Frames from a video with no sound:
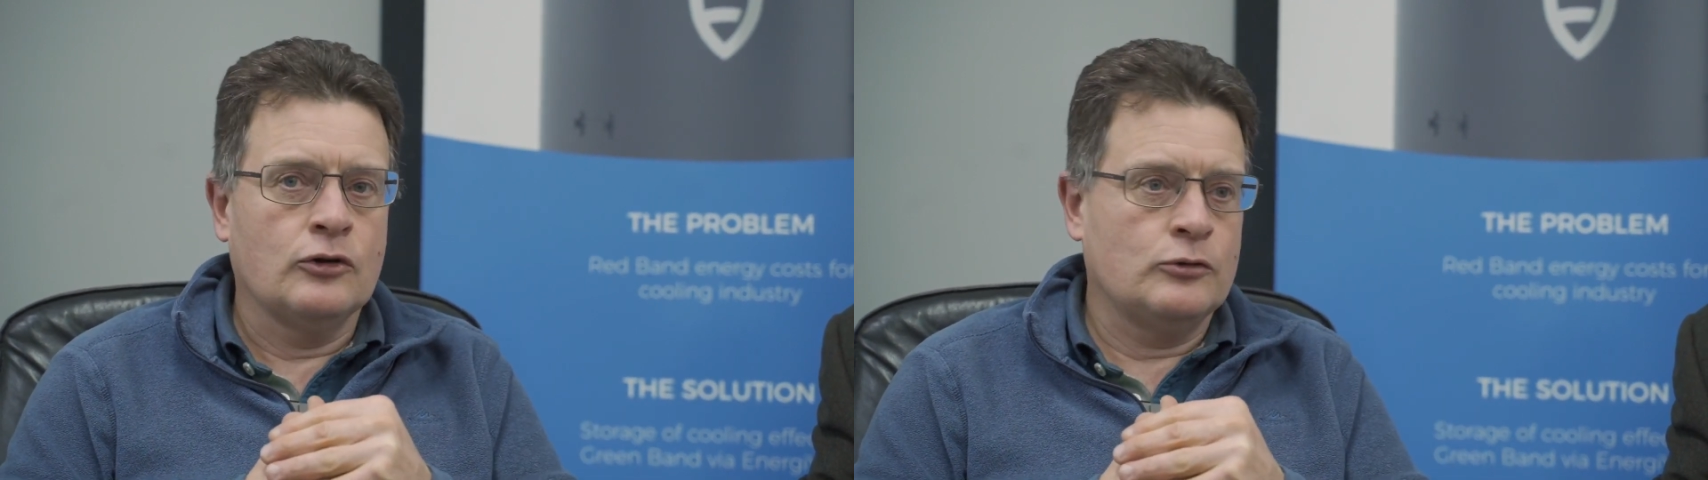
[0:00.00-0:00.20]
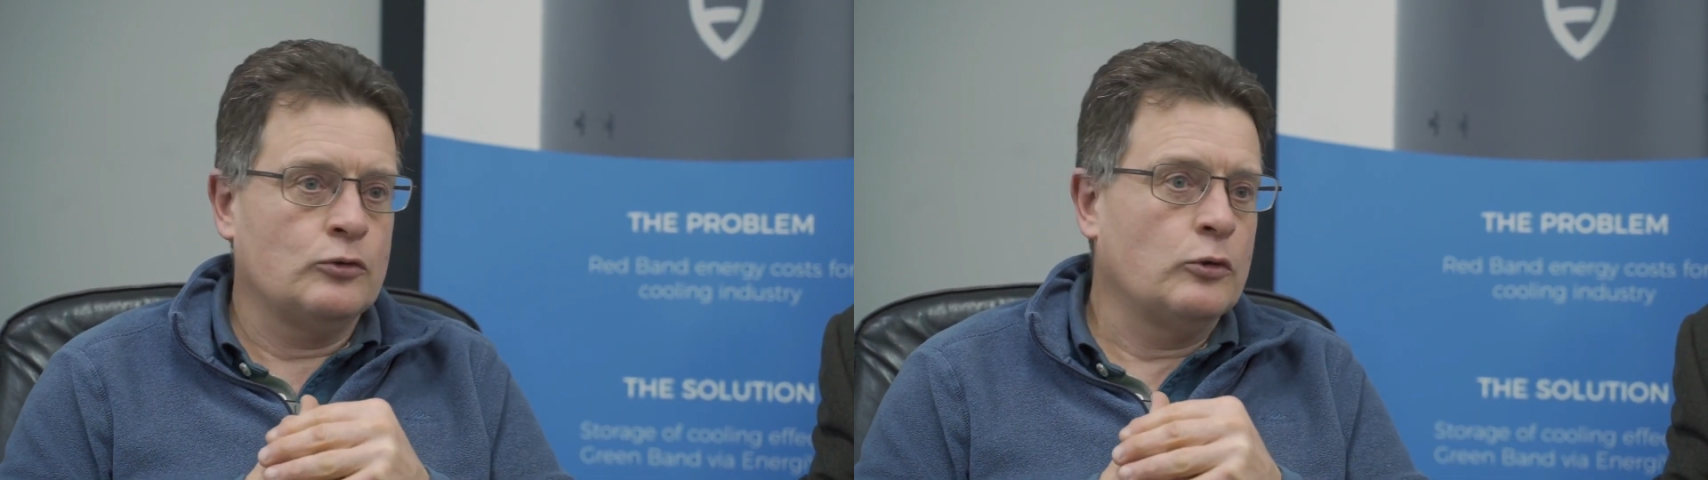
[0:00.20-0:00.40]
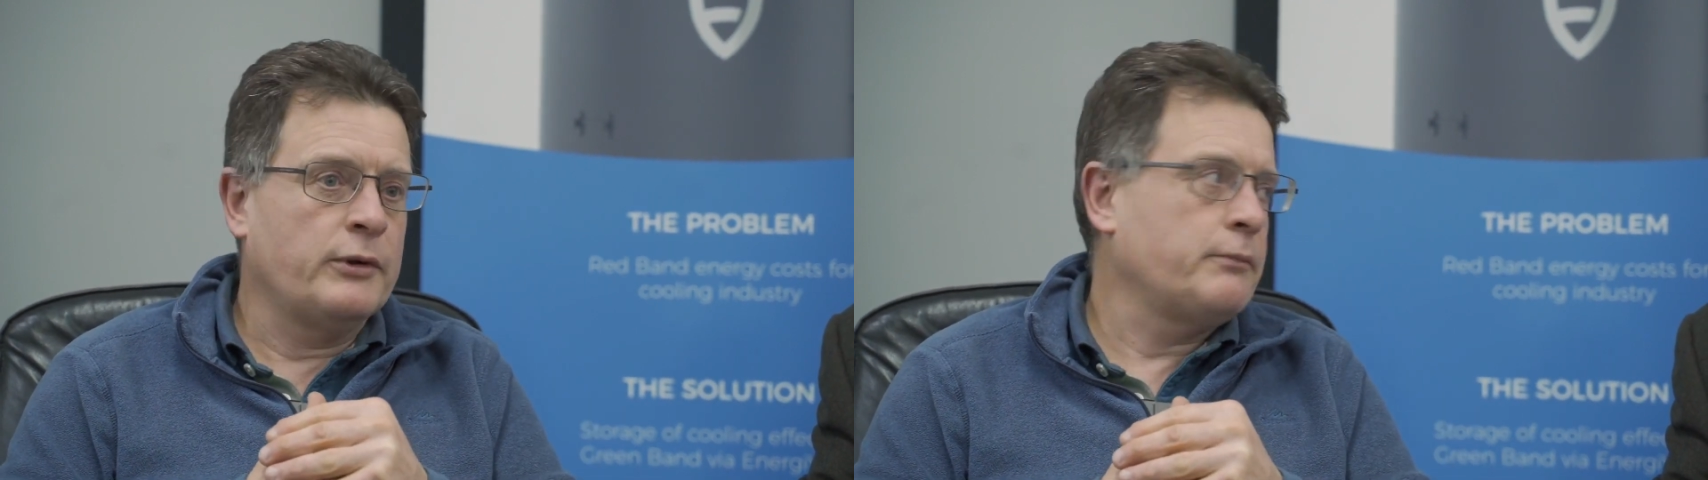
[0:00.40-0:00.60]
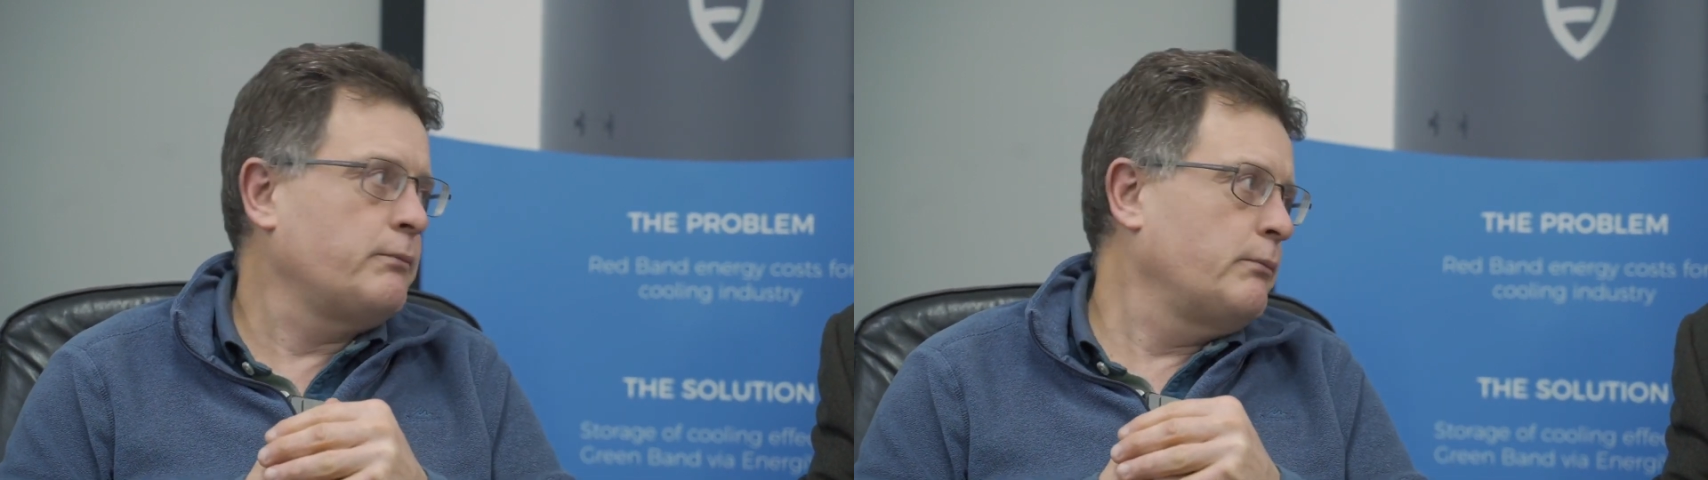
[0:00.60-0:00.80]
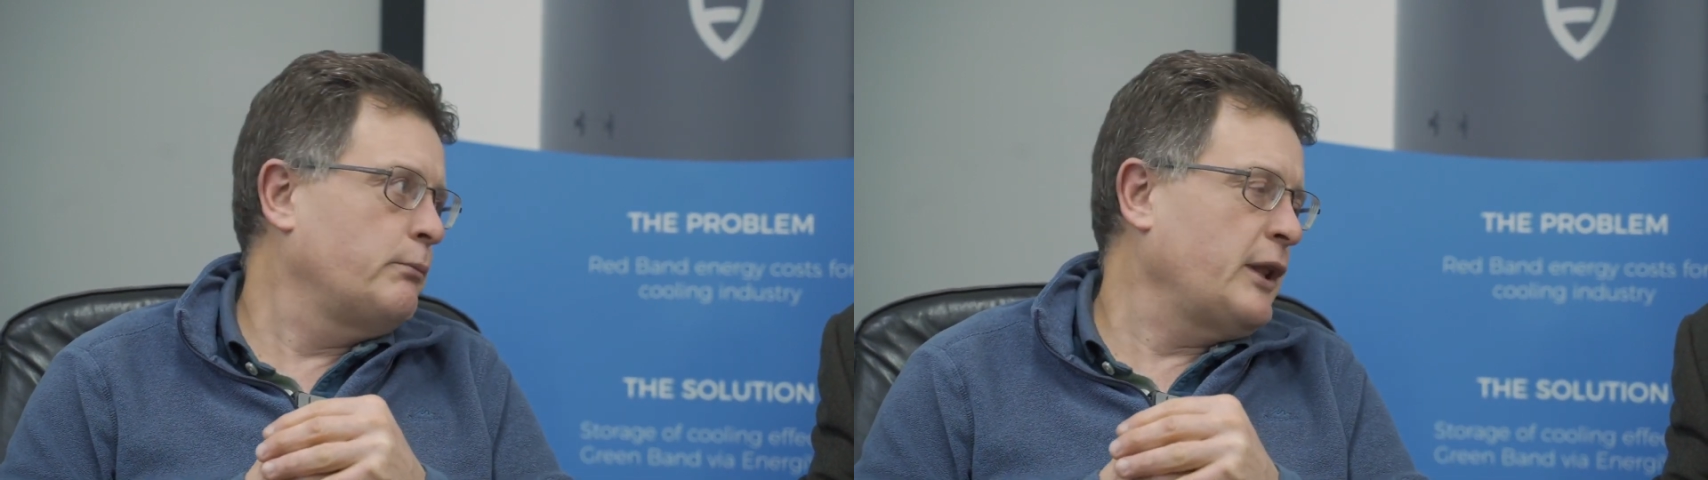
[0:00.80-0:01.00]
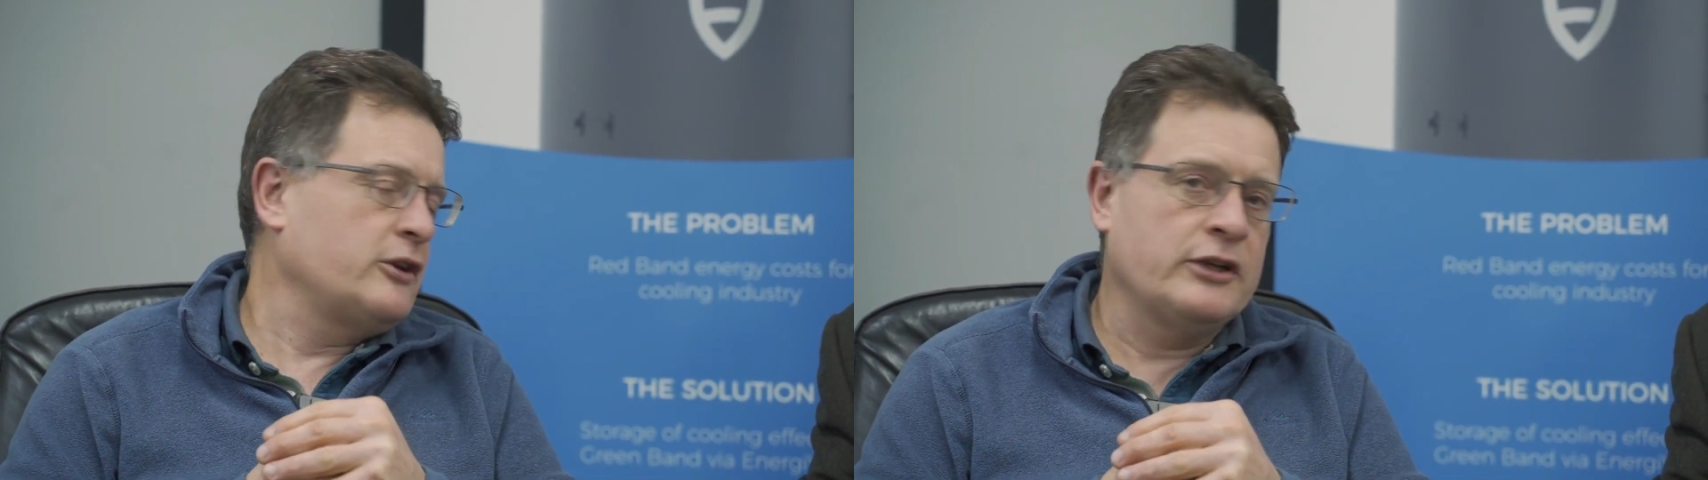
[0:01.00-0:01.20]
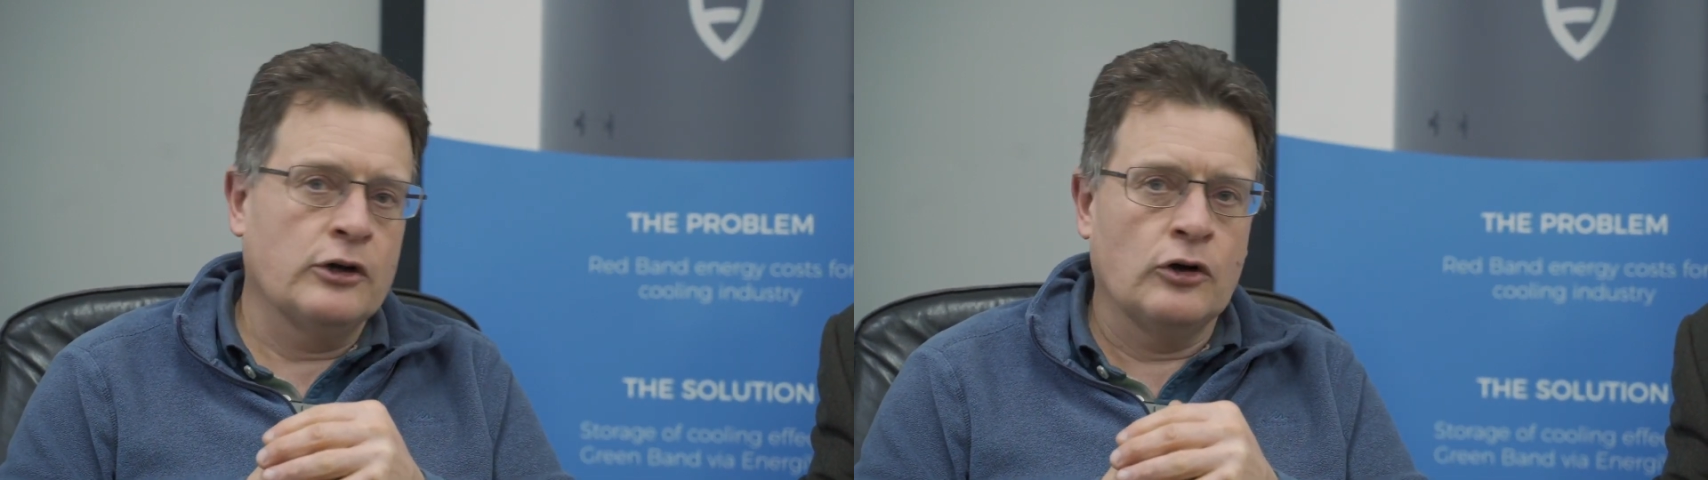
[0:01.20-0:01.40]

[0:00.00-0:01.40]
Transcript: customers will be placing